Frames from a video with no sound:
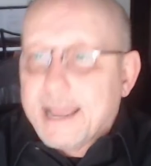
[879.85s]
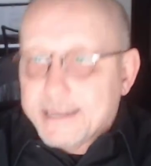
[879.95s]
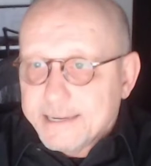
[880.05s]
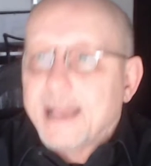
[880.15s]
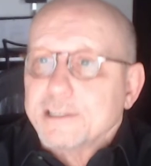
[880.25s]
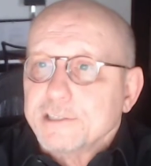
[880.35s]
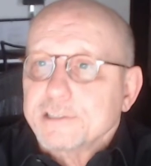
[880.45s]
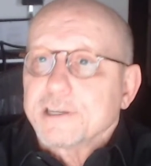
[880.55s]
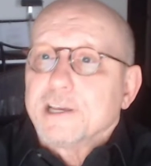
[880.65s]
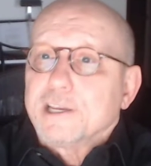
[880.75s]
And
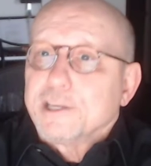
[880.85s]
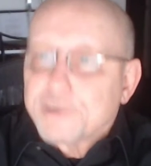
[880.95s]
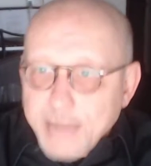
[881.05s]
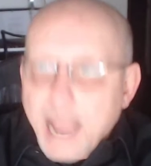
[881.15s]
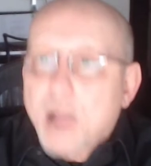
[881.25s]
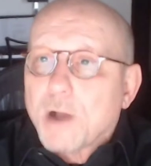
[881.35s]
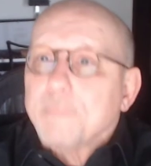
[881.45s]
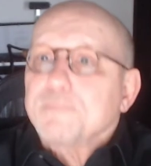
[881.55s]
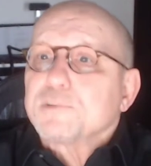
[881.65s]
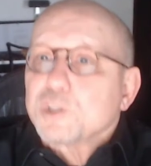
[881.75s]
yes, you're now
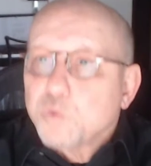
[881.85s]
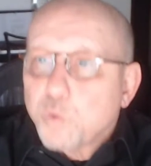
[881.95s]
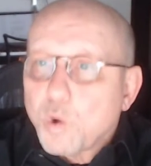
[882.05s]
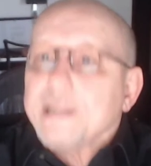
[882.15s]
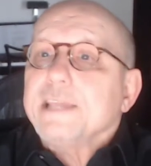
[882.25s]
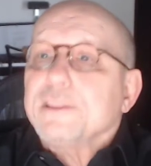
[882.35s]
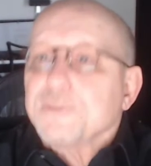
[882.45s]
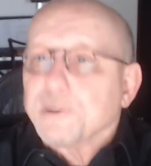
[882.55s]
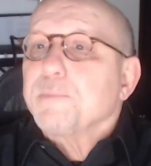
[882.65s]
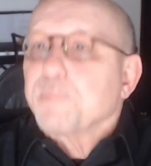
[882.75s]
up to
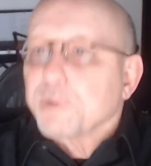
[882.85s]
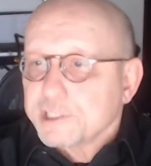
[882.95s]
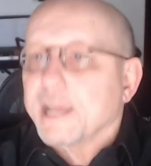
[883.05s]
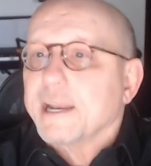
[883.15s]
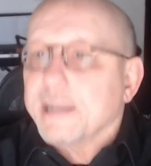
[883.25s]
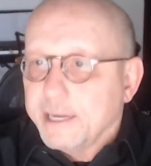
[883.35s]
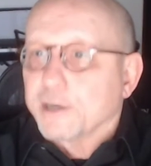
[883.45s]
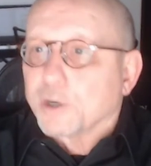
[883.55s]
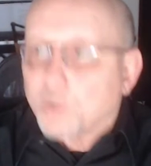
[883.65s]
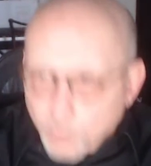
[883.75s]
23% a
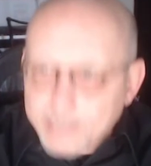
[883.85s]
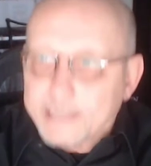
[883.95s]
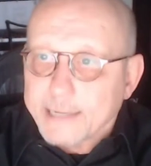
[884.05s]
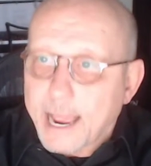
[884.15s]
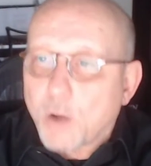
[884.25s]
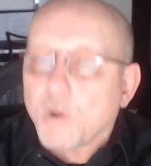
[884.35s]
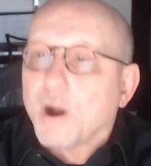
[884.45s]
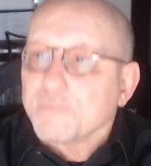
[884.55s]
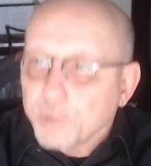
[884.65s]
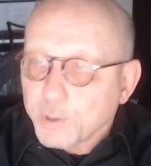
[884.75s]
year right
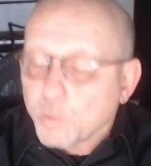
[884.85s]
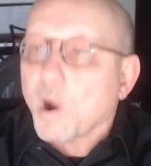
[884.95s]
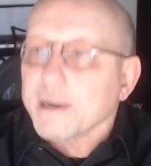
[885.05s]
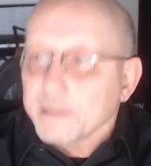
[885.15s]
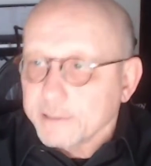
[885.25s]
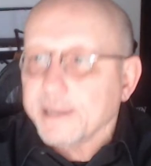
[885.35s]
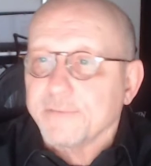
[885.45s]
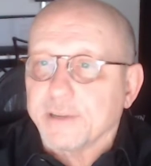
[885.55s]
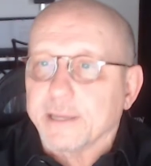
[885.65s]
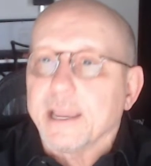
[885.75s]
now of required
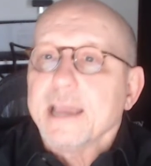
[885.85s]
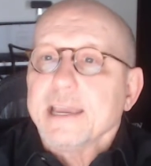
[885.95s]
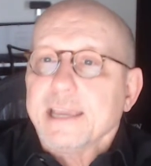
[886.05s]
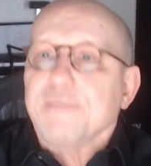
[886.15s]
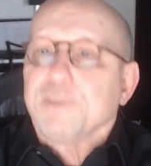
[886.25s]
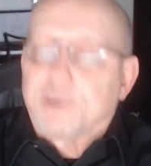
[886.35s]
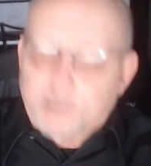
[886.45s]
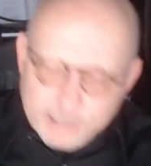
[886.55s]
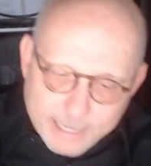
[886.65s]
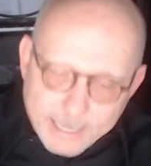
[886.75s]
giving if
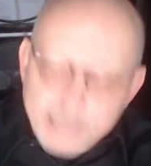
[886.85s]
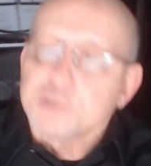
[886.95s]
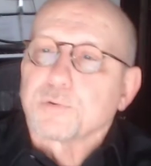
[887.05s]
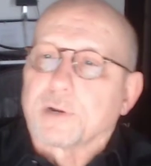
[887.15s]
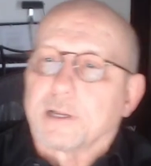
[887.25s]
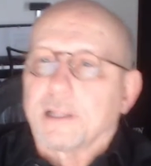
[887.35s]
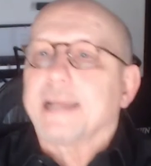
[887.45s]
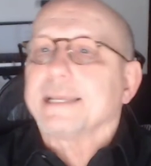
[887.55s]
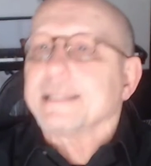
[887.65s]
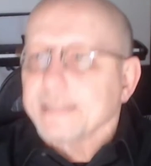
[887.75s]
you're an
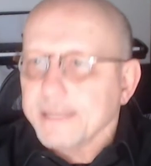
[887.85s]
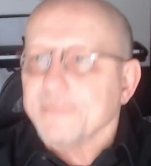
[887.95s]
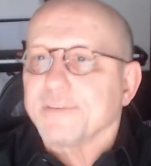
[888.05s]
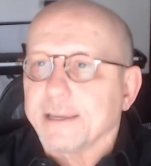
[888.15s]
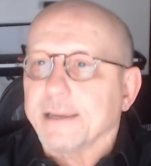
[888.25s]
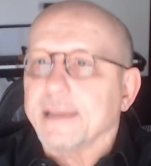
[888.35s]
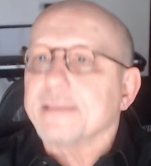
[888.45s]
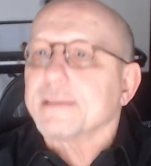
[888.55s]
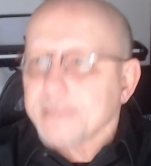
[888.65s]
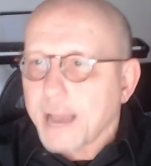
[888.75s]
Israelite living
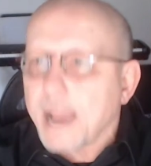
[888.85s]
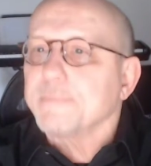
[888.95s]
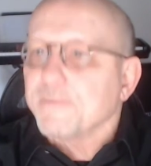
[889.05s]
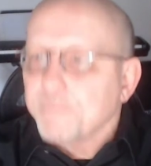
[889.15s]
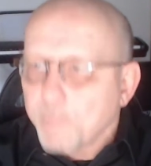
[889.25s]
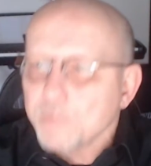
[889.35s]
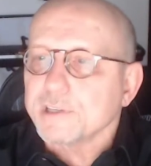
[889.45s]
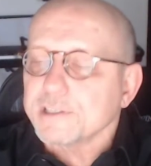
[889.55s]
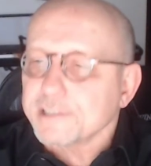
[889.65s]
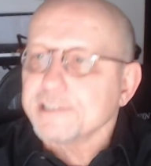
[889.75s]
in the time of
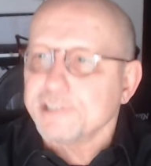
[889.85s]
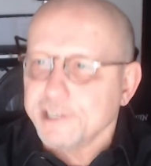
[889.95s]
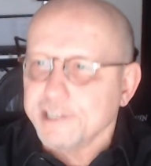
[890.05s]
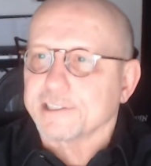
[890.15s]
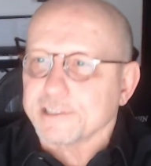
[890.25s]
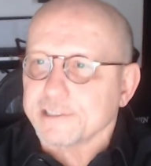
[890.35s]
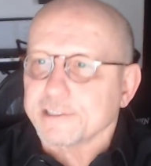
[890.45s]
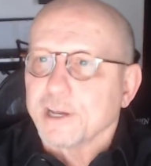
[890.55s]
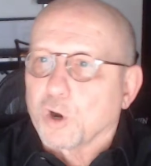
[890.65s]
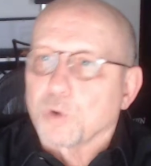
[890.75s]
Moses and
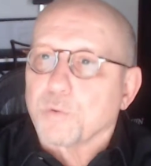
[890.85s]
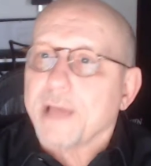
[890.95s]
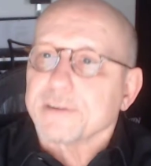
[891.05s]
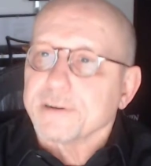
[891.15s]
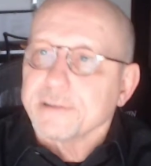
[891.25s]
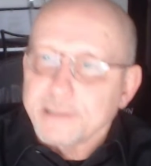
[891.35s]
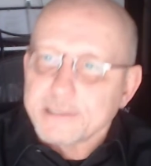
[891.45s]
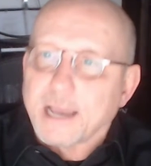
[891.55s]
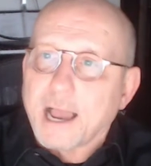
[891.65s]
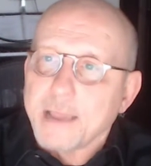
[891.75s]
Jesus, or rather in the
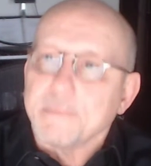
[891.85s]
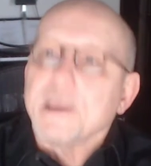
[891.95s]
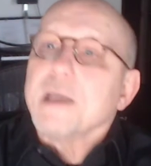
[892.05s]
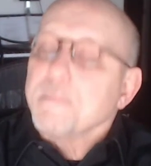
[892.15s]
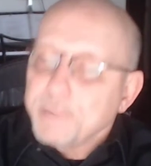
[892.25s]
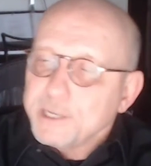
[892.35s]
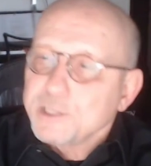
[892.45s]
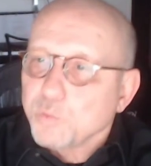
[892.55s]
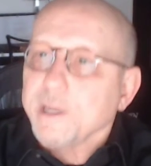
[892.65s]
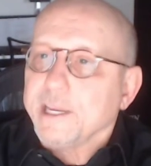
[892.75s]
time
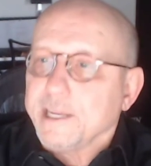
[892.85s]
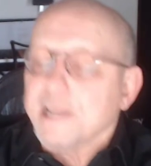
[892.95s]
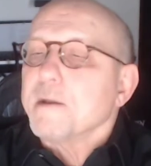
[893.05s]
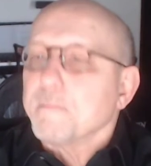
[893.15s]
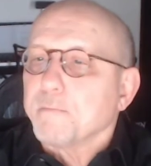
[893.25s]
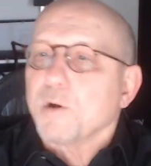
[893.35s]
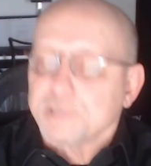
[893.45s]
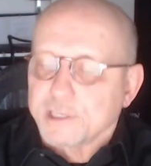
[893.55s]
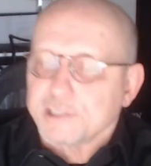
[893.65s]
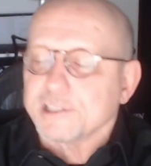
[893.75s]
between
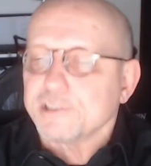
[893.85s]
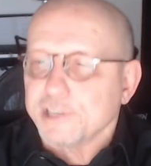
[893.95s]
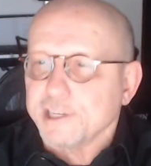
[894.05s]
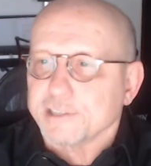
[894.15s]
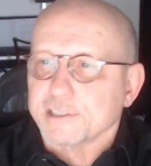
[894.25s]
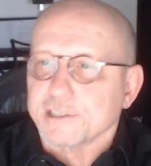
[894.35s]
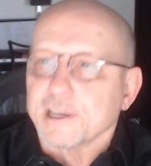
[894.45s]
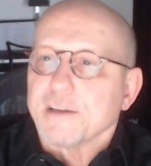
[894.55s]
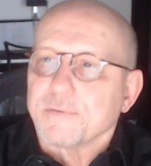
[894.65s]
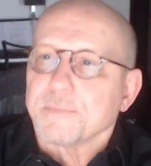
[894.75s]
Moses and Jesus,
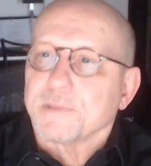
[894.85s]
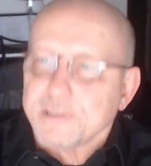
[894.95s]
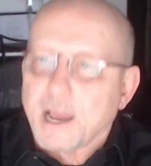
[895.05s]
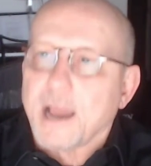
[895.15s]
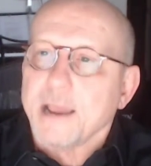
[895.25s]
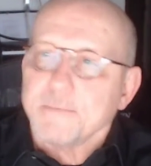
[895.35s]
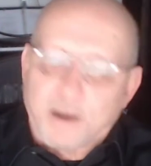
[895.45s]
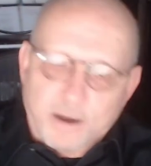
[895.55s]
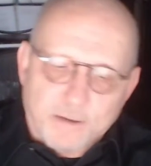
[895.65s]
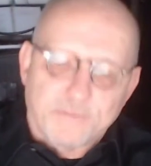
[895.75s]
from the
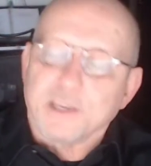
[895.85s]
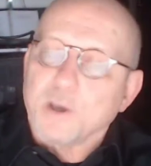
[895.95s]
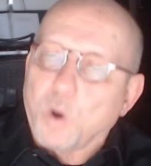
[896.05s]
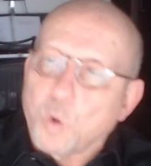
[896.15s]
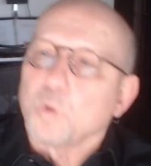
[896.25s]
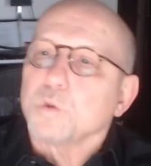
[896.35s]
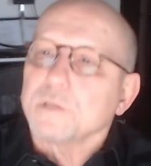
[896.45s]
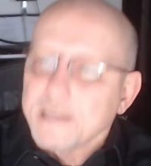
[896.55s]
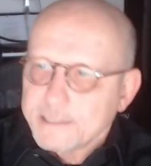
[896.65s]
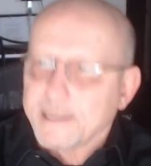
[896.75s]
time of the
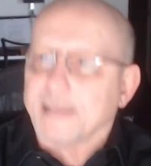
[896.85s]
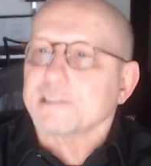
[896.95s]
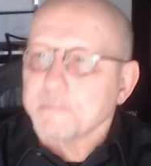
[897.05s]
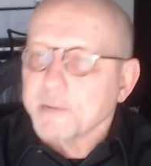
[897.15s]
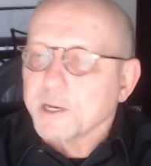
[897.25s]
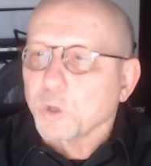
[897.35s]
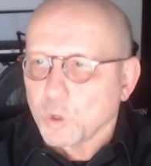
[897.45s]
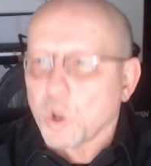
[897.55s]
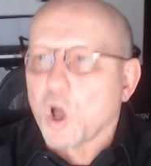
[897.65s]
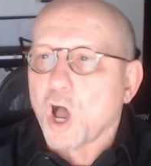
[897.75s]
Old Testament
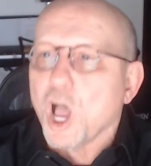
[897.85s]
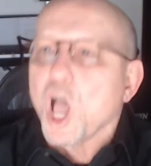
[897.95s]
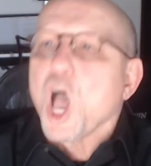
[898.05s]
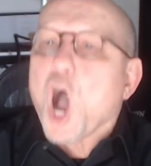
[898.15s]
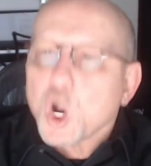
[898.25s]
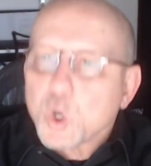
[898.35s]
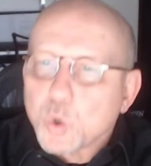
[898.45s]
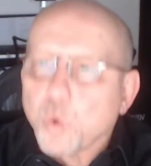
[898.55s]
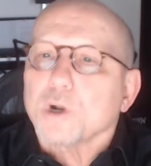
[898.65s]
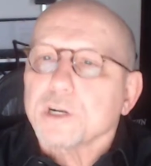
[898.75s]
law. A
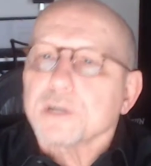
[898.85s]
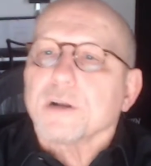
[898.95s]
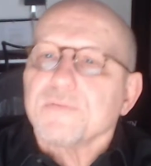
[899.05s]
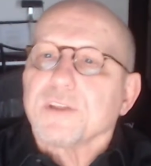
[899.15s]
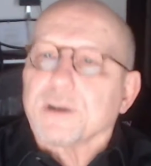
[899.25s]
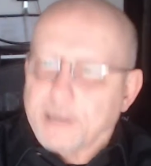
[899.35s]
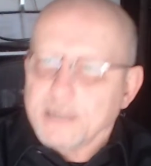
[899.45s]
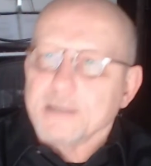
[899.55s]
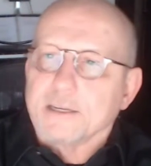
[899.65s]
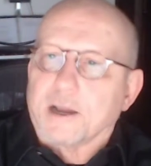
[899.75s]
quarter of their
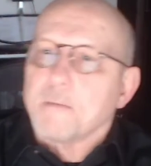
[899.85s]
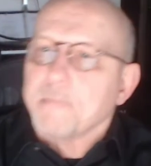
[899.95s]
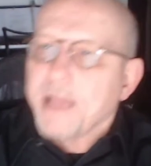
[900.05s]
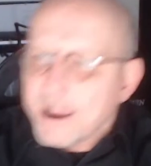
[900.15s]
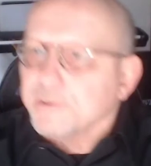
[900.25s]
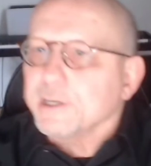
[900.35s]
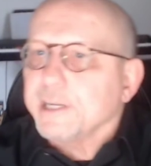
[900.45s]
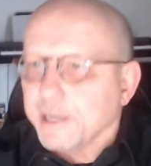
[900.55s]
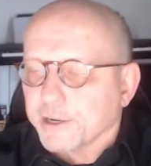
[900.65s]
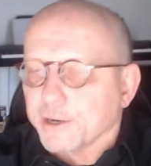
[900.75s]
income
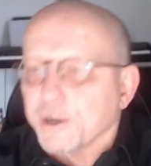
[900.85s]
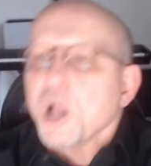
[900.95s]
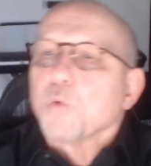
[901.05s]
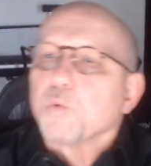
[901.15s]
every year